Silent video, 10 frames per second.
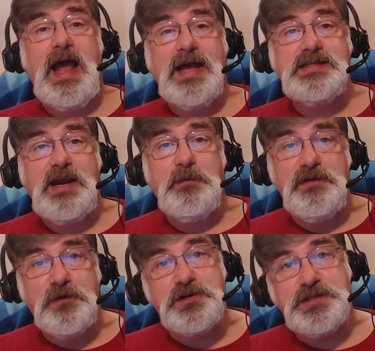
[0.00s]
has a
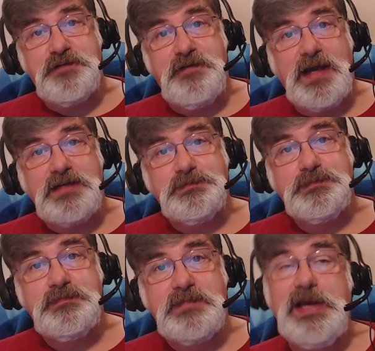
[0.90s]
reverse effect.
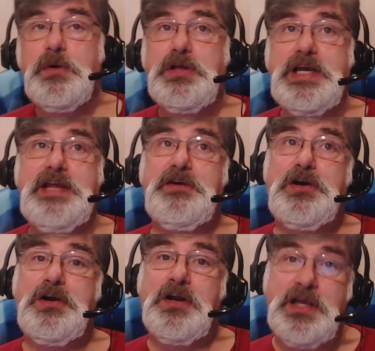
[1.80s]
It will
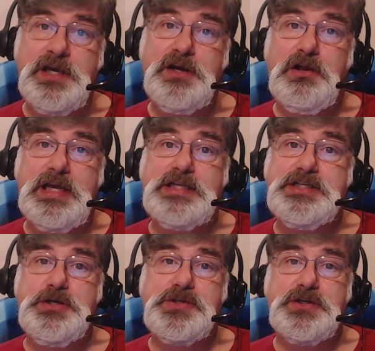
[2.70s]
either kill
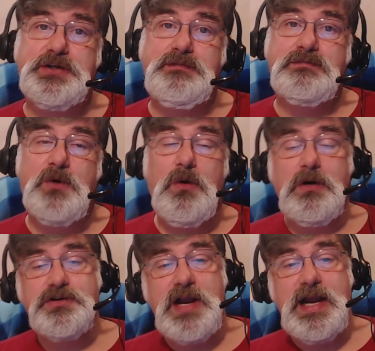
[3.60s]
its user
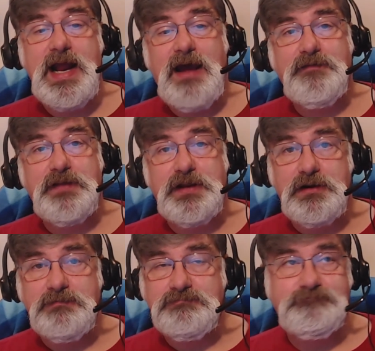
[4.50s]
or drain half of
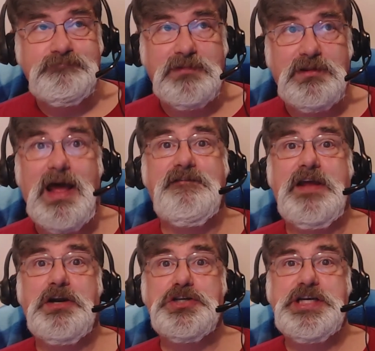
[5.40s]
their life
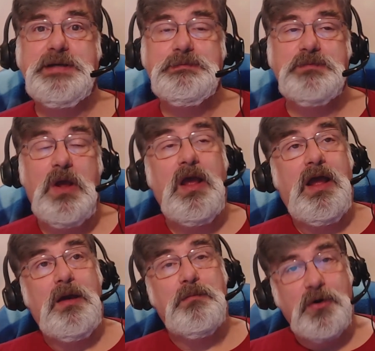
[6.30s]
energy.
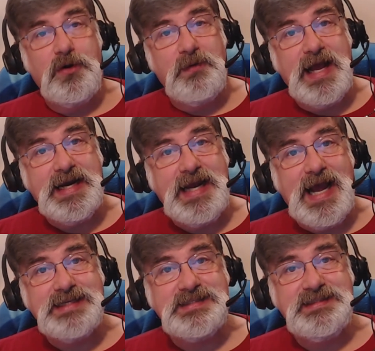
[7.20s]
Poor
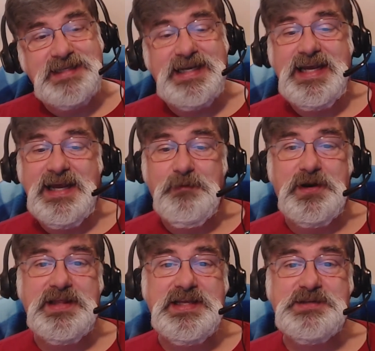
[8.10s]
Radagast. He hit
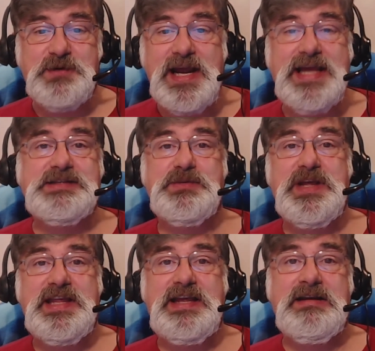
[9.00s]
one of these wraiths
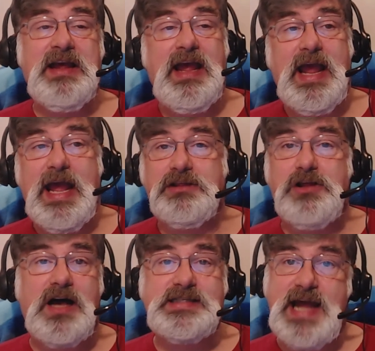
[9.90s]
with it and
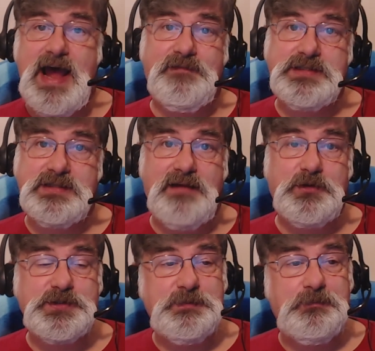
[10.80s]
lost half his
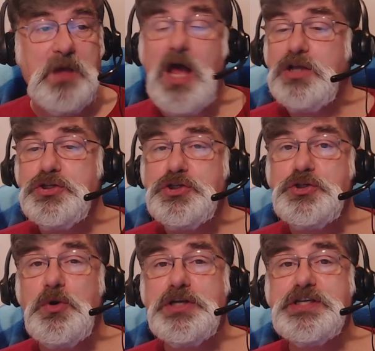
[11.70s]
levels.
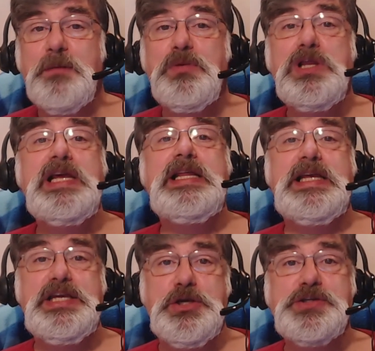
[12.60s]
Sword is
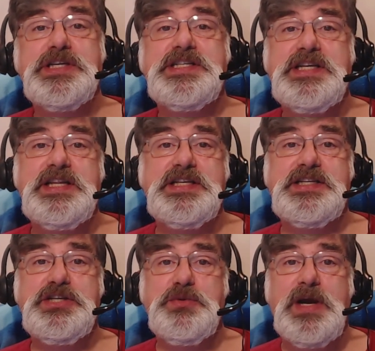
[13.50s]
completely useless in this
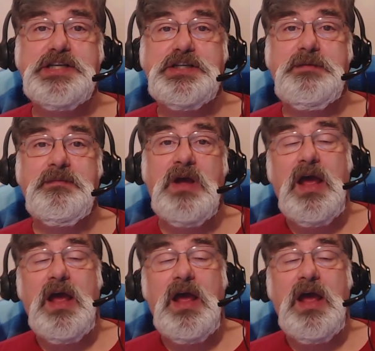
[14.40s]
situation.